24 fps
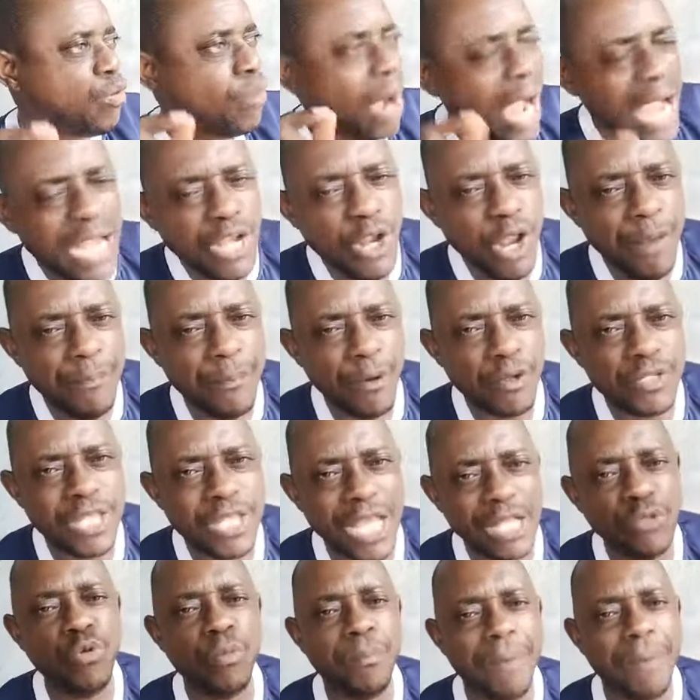Why do people
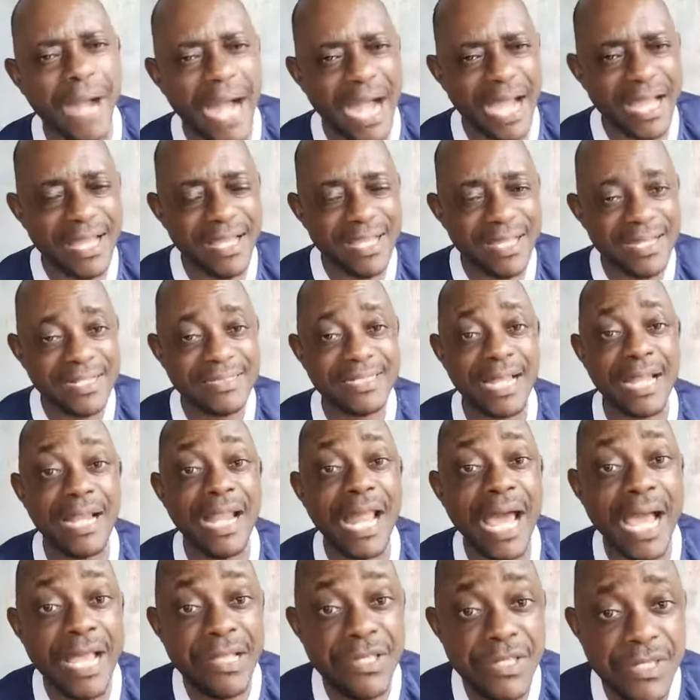say Dubai? Now
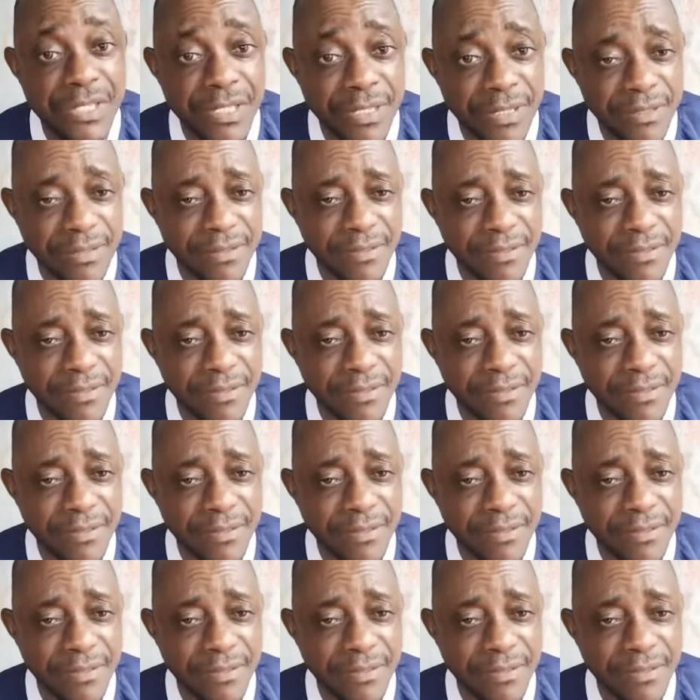light.